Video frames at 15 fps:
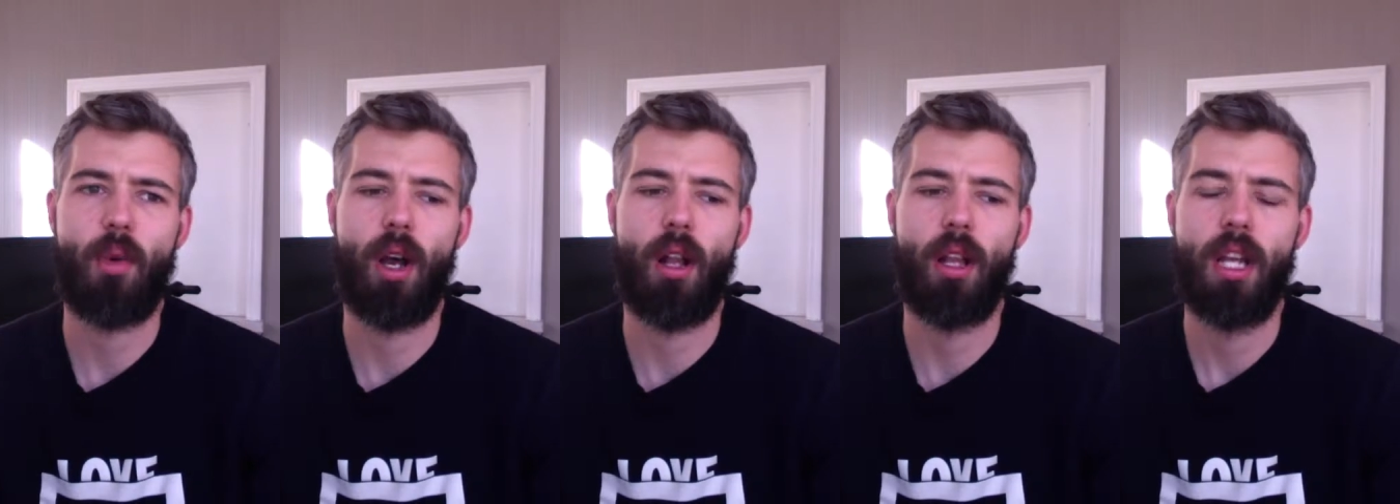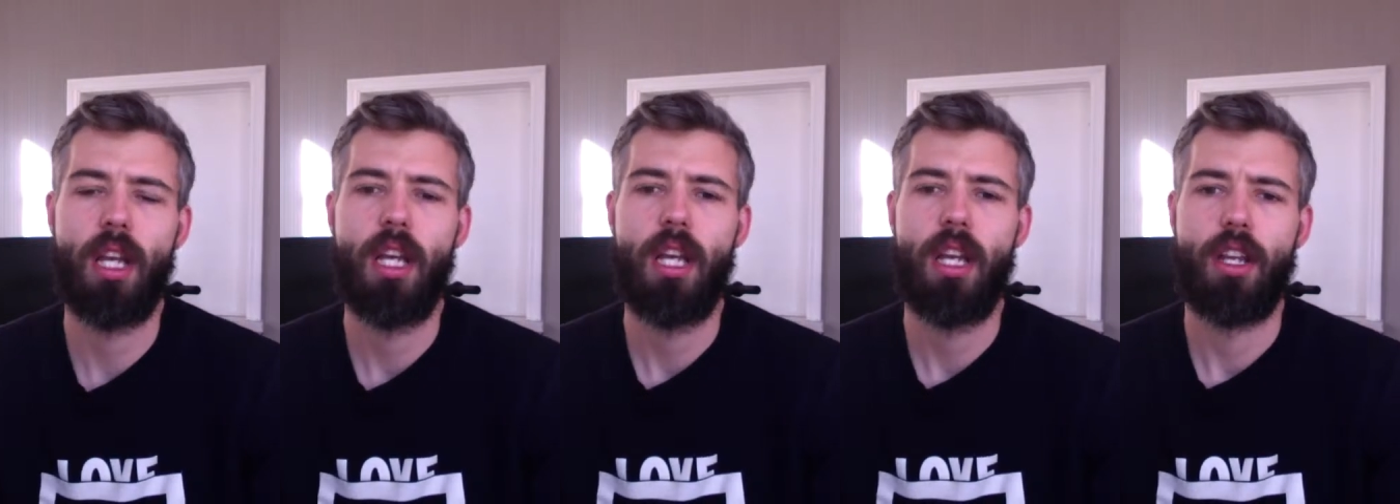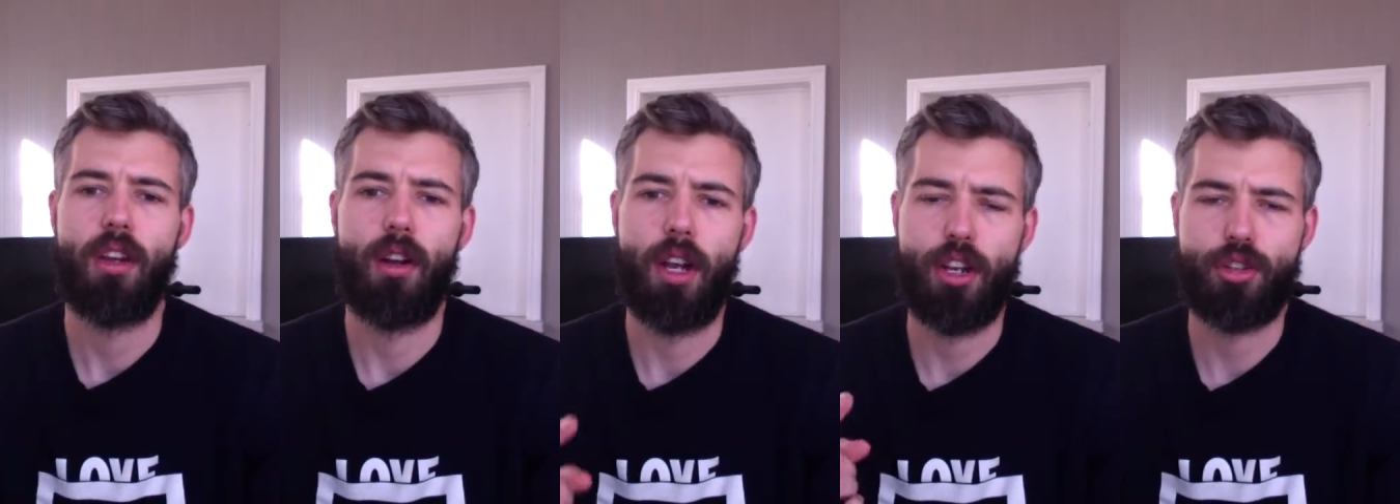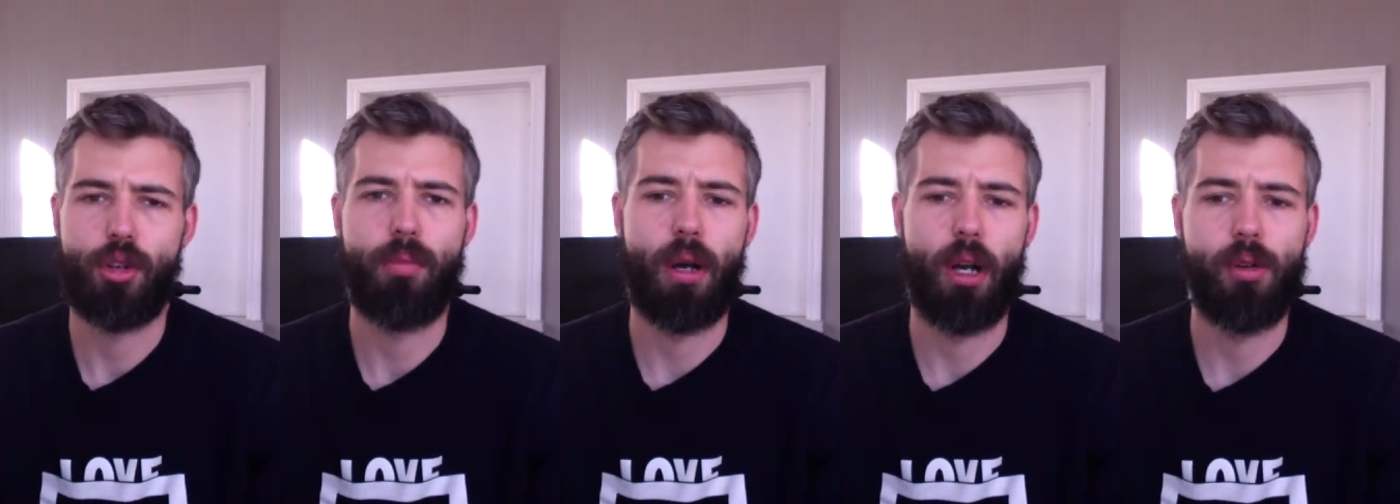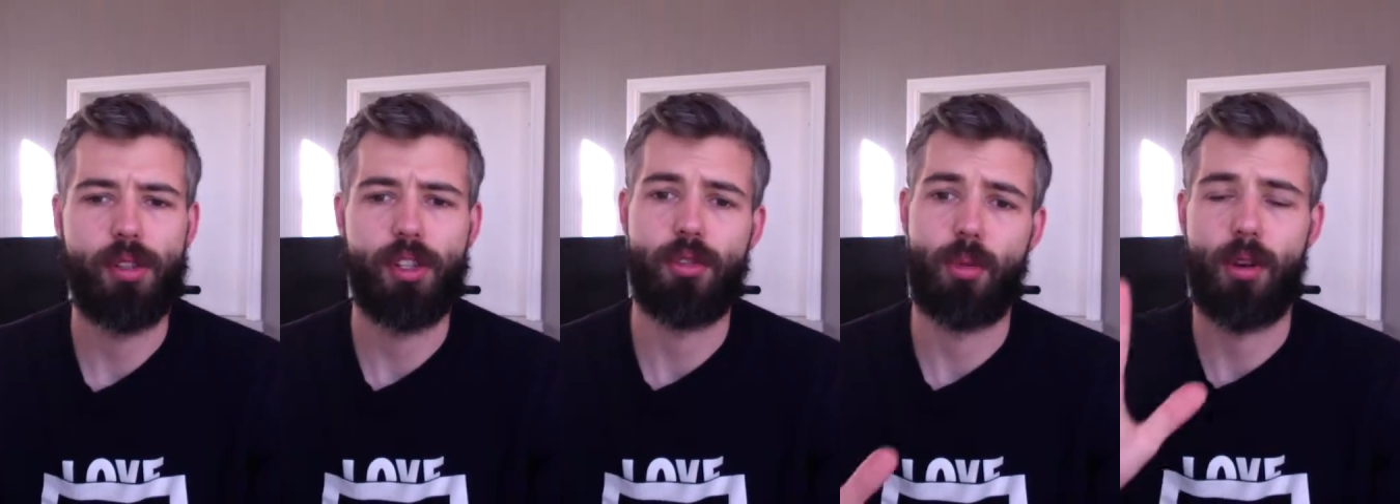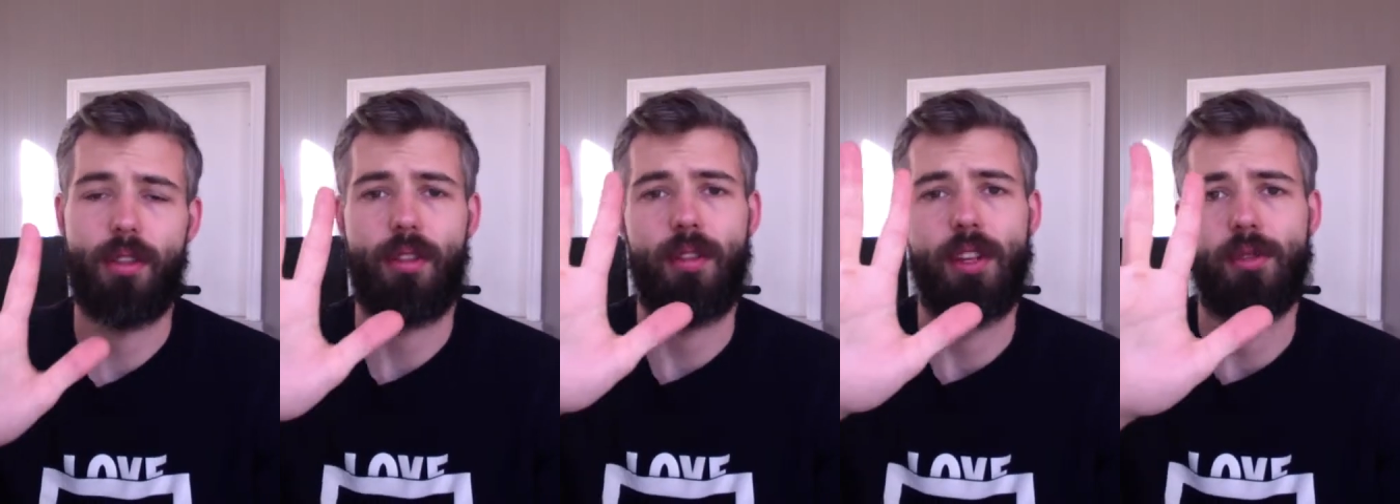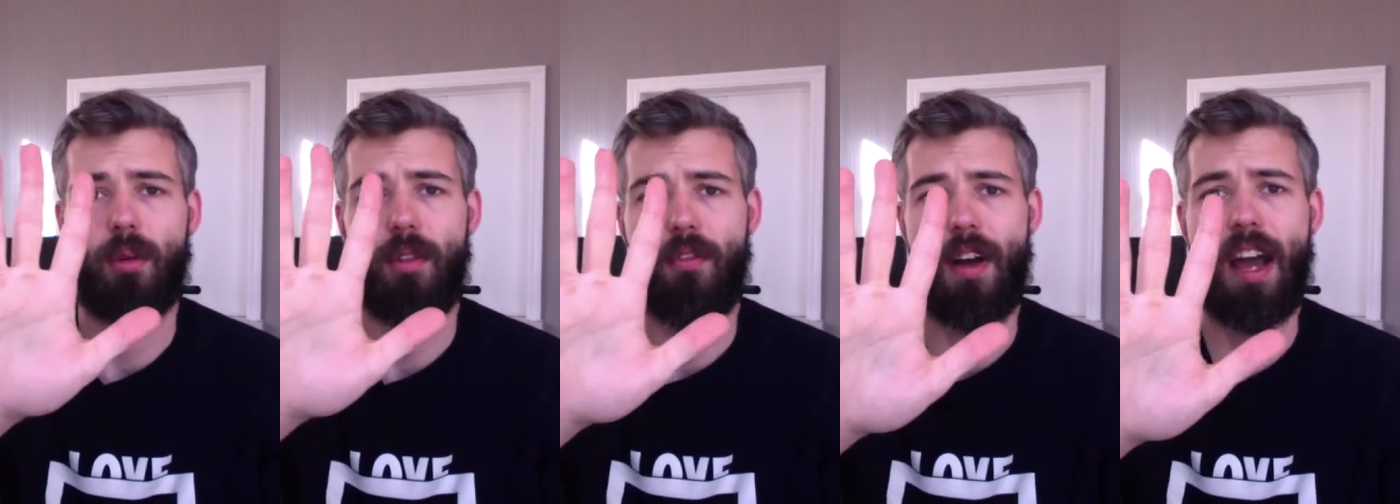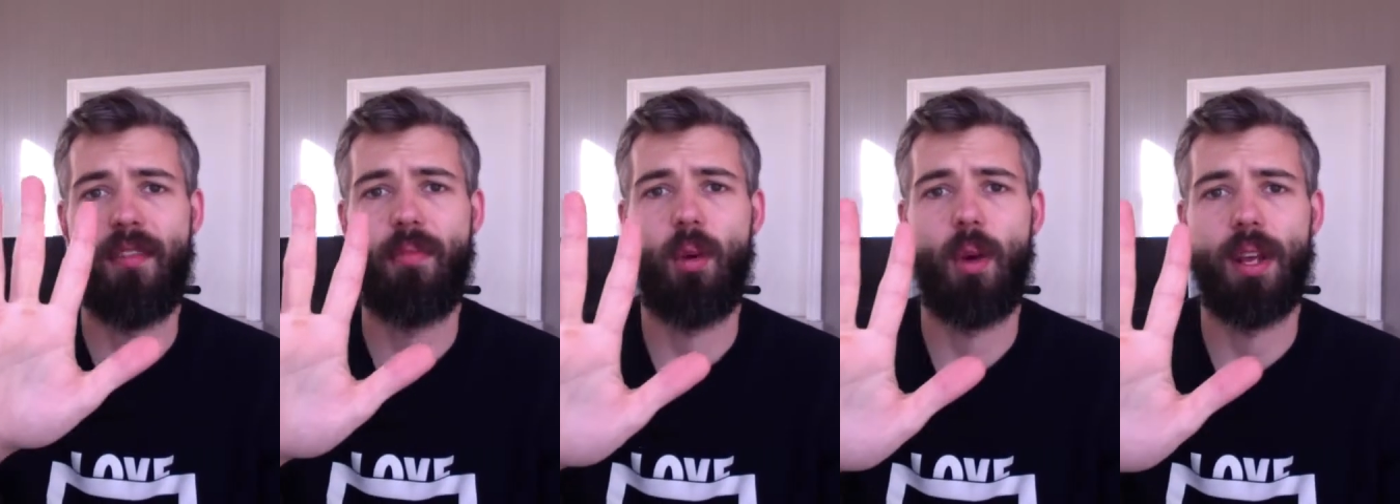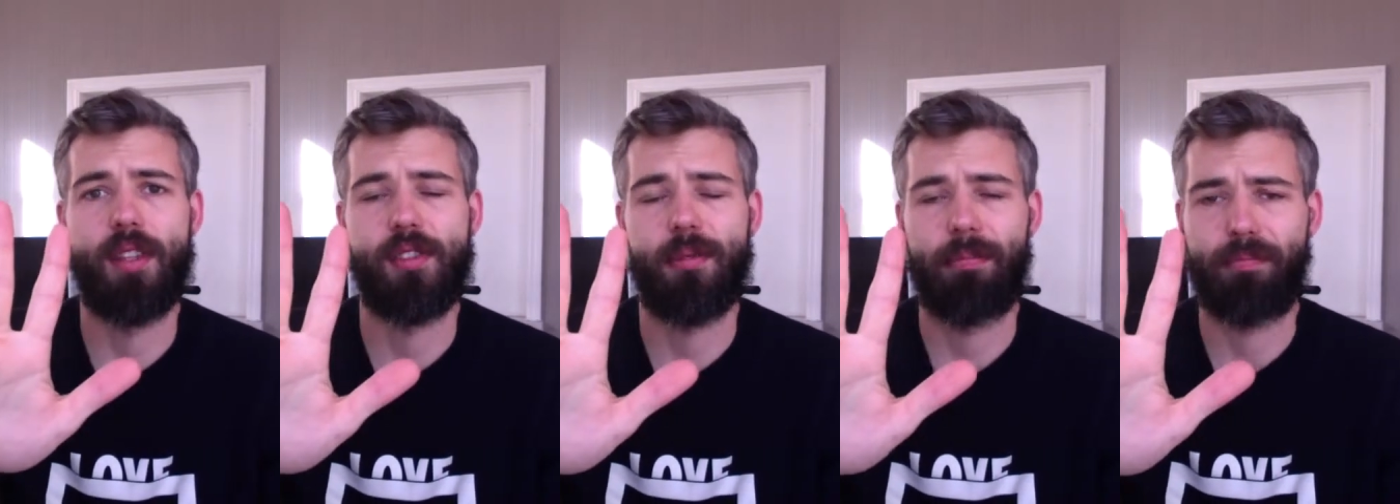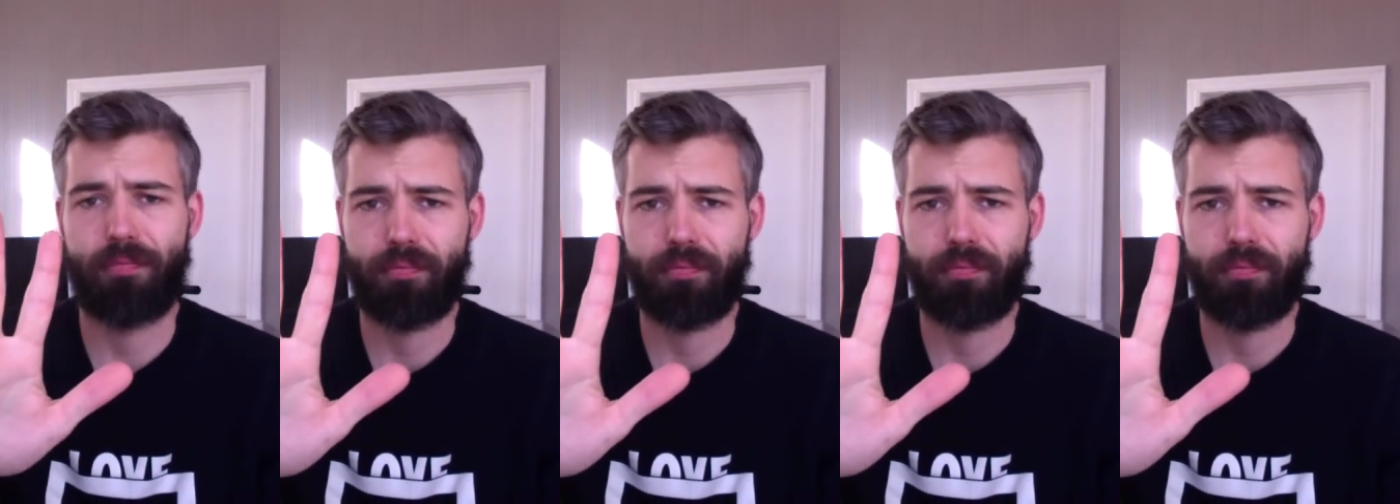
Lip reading: Well, your initial post is worth 5 points.